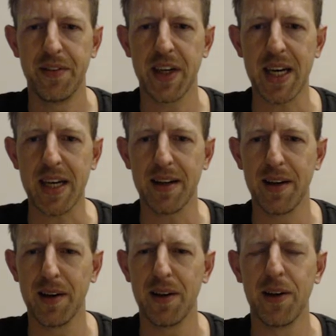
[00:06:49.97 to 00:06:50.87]
the
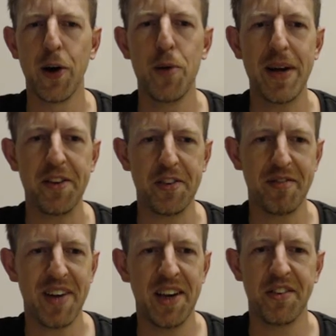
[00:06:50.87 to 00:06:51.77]
López
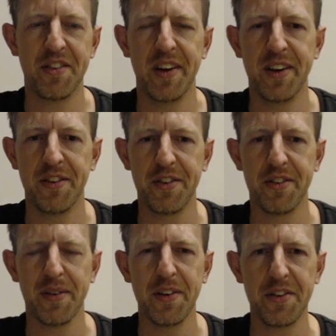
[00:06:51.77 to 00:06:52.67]
defense
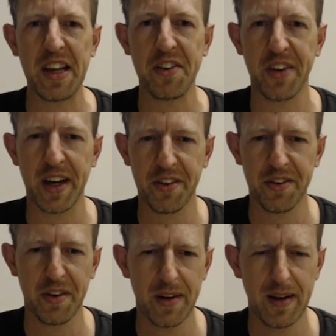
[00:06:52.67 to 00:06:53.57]
is
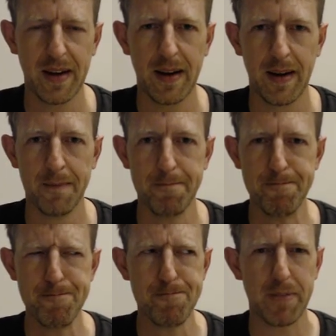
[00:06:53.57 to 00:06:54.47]
c6.
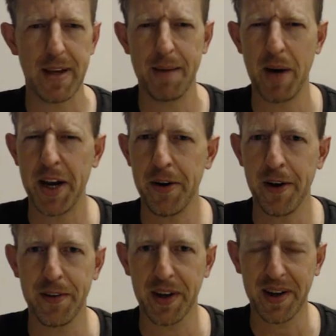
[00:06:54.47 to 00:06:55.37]
I don't
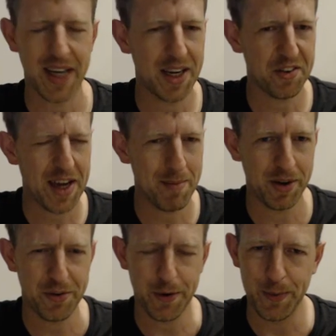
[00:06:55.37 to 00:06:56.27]
know the King's
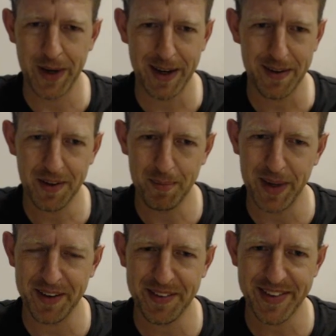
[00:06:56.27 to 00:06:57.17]
Gambit too well,
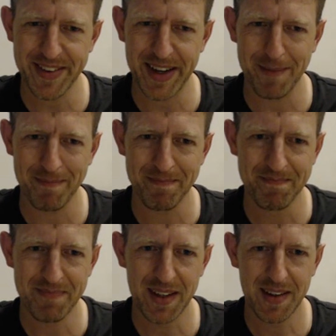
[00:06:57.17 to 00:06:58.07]
but there
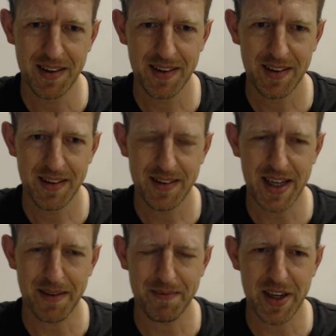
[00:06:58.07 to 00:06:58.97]

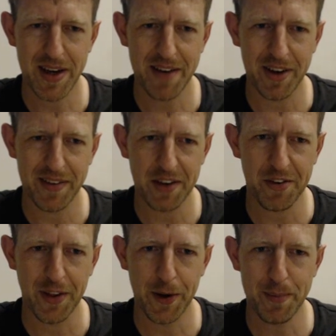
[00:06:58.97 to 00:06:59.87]
you have it. That's the